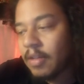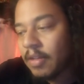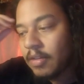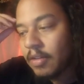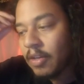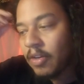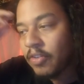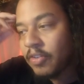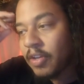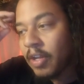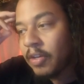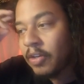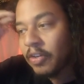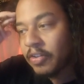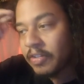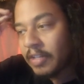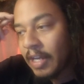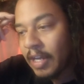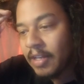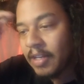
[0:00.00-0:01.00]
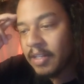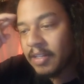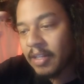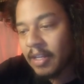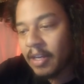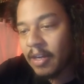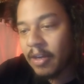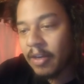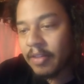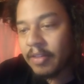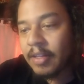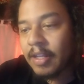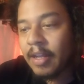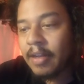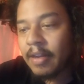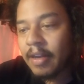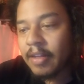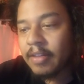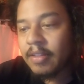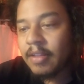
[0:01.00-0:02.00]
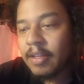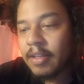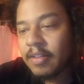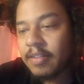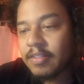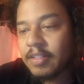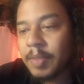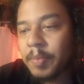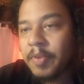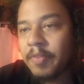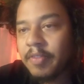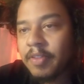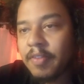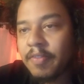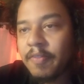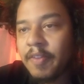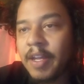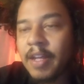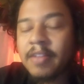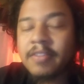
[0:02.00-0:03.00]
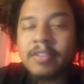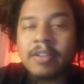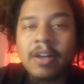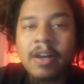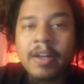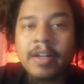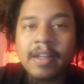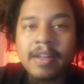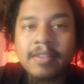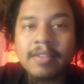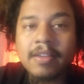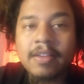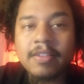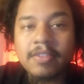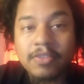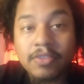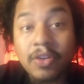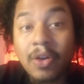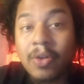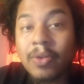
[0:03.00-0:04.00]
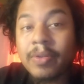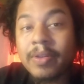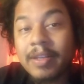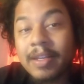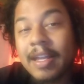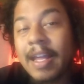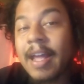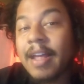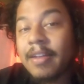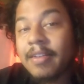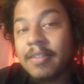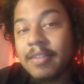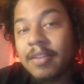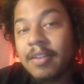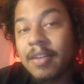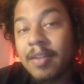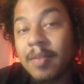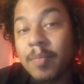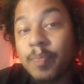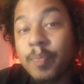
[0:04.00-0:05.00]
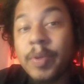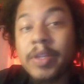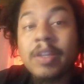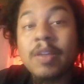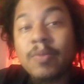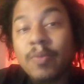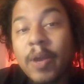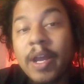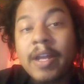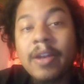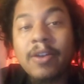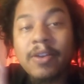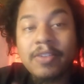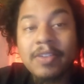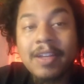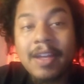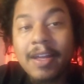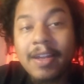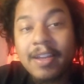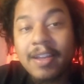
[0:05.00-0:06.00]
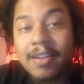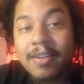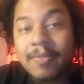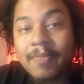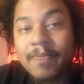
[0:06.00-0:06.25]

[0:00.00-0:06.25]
there's an understanding there that I think some of the fans and audiences don't get, but the writers get it.